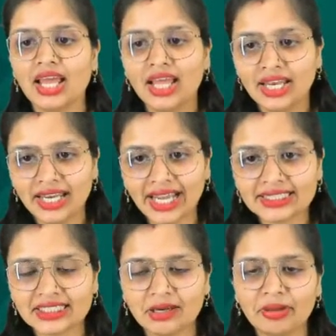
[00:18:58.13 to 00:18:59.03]

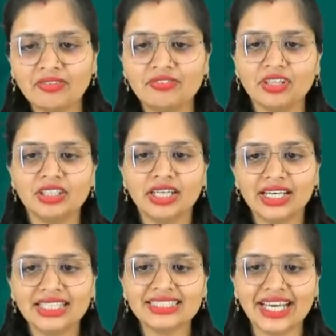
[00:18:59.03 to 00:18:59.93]
Next coming further
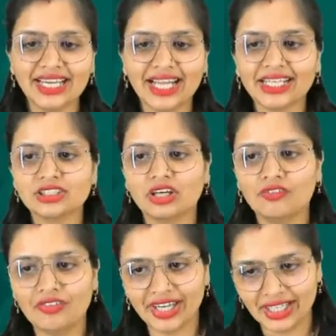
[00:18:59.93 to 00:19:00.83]
is index of
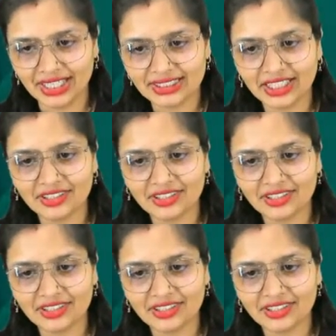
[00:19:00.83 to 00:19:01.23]
wetness. It